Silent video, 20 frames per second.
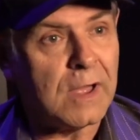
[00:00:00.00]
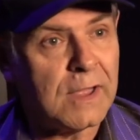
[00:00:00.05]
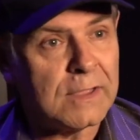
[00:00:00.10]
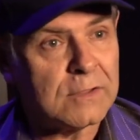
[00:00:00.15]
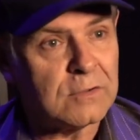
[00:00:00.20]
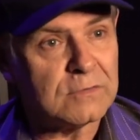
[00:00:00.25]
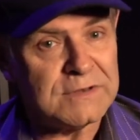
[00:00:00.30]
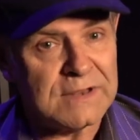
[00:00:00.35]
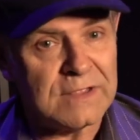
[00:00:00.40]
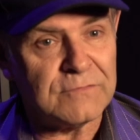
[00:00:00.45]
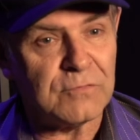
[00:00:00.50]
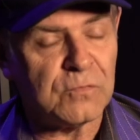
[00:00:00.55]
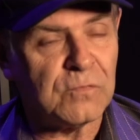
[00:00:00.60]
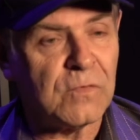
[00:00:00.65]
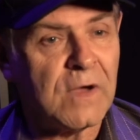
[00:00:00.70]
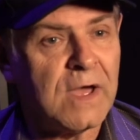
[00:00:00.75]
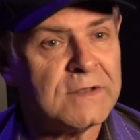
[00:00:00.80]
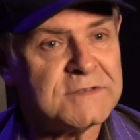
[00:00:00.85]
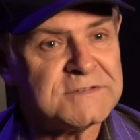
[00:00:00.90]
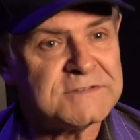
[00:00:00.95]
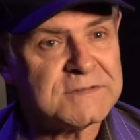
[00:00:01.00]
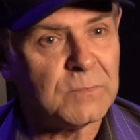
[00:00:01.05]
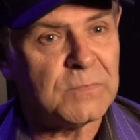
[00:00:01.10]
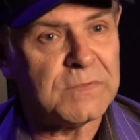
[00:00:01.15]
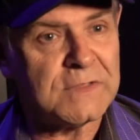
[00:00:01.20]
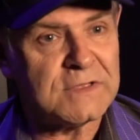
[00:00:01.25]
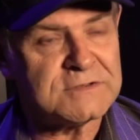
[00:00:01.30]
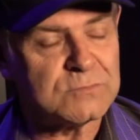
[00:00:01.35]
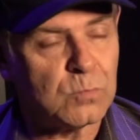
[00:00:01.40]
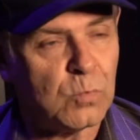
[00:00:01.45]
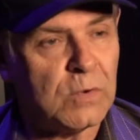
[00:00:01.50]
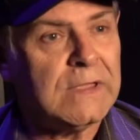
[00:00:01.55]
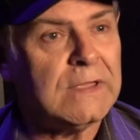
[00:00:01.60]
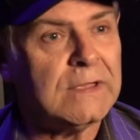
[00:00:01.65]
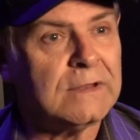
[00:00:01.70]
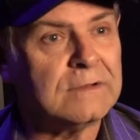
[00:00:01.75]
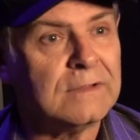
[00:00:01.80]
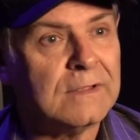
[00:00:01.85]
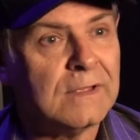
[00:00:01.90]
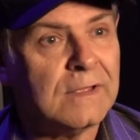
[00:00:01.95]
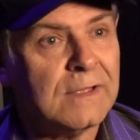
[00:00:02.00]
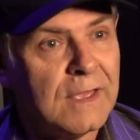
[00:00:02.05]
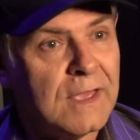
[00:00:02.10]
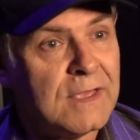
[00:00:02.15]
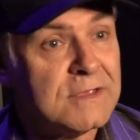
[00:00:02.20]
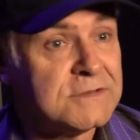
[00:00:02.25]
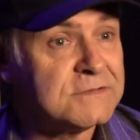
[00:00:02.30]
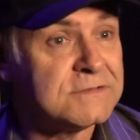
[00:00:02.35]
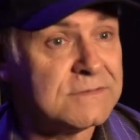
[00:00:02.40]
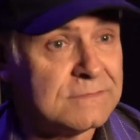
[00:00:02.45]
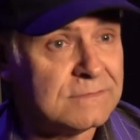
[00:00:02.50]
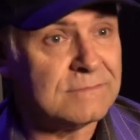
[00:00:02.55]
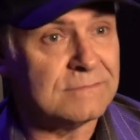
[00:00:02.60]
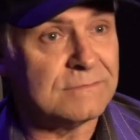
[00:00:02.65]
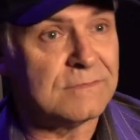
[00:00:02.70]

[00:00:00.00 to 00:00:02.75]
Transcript: I could never find something as weird as,